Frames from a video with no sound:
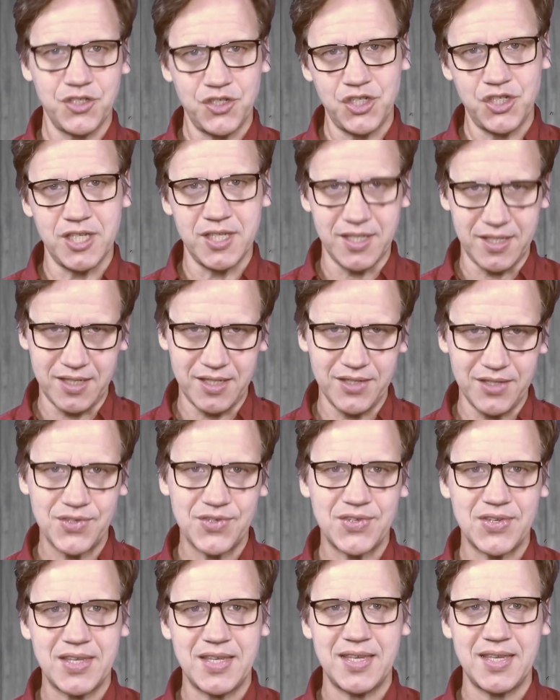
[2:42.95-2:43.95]
G, E,
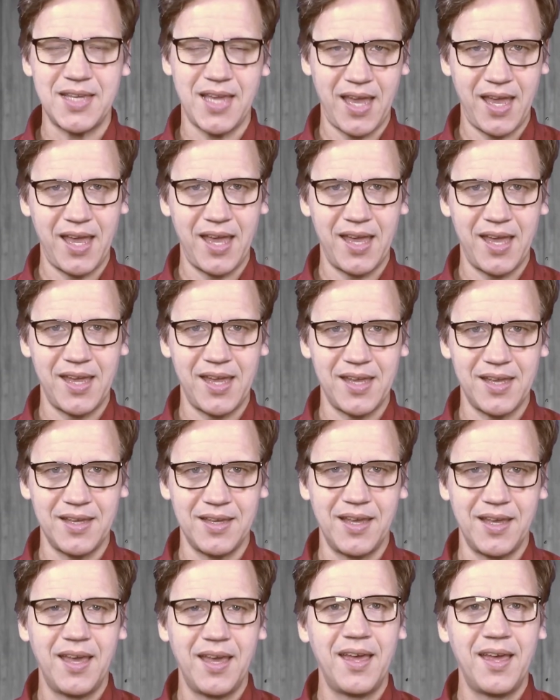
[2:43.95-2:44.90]
C, A.